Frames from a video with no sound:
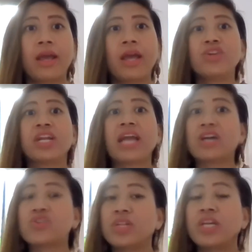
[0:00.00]
And you can
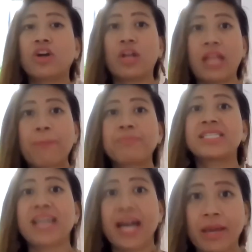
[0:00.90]
actually
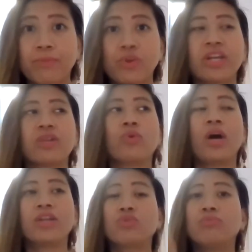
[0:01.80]
collapse time. You can
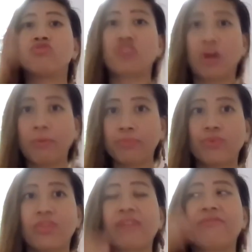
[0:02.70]
quantum jump
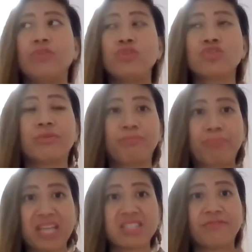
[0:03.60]
to that future
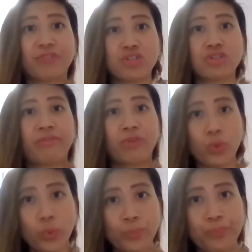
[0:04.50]
best version of
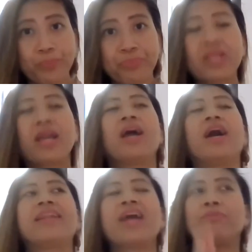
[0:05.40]
you.
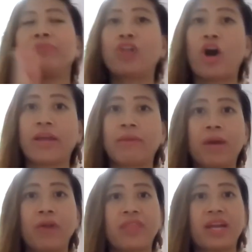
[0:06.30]
And I'll be talking
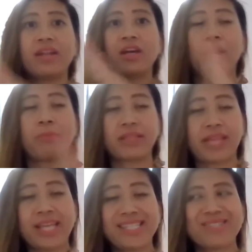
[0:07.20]
about that in the coming
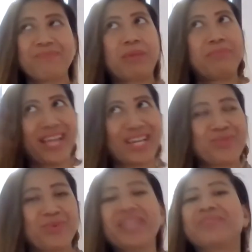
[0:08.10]
days, maybe
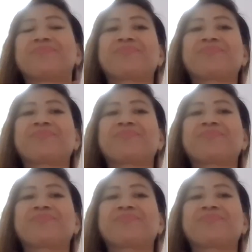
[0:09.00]
next week.